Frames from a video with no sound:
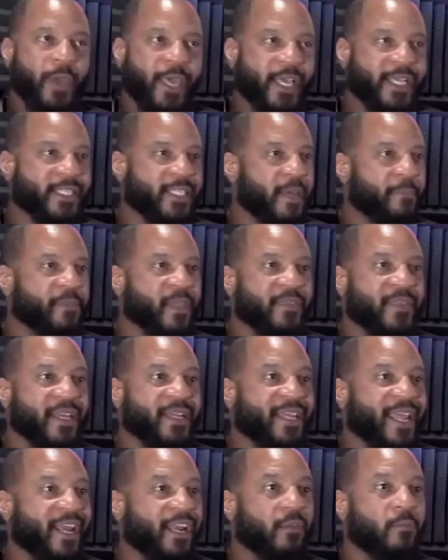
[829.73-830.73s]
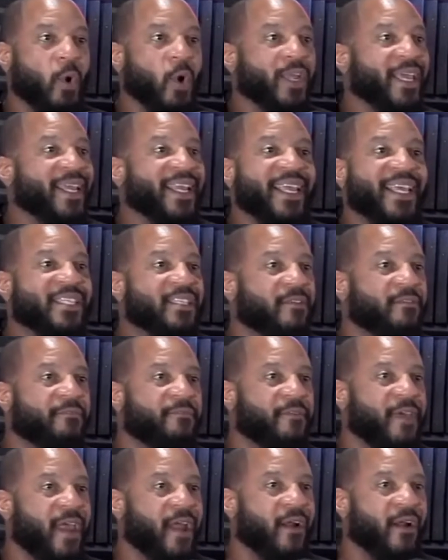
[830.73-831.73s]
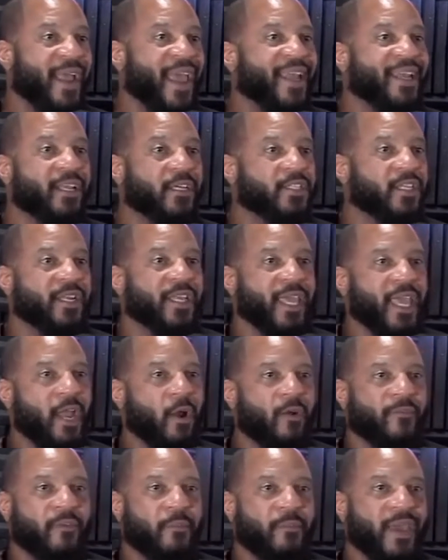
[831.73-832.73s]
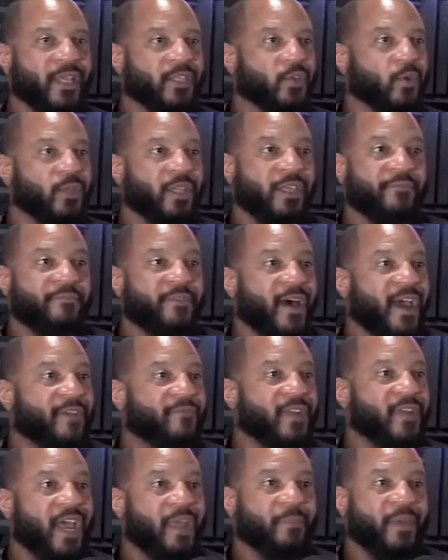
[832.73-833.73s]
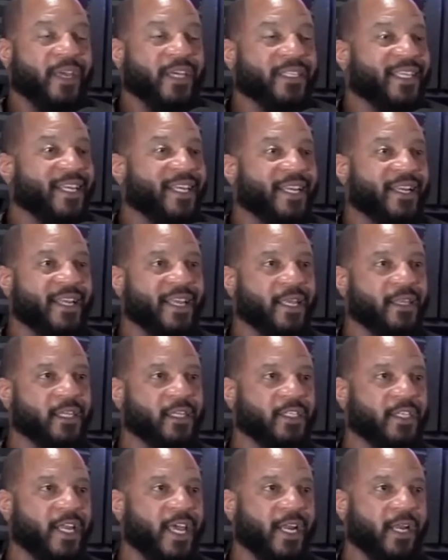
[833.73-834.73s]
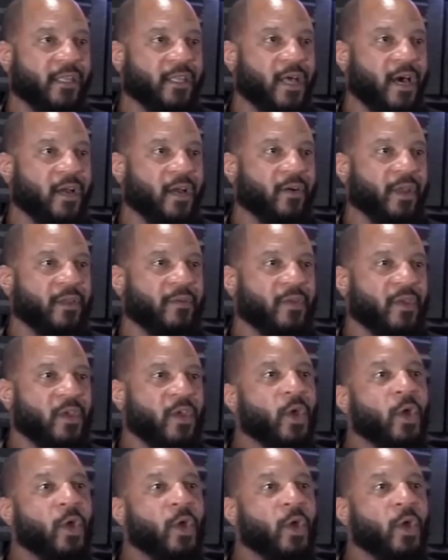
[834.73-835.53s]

We accept that the dating market isn't fair and doesn't care if a man's only 5'9" because he didn't hit the genetic lottery.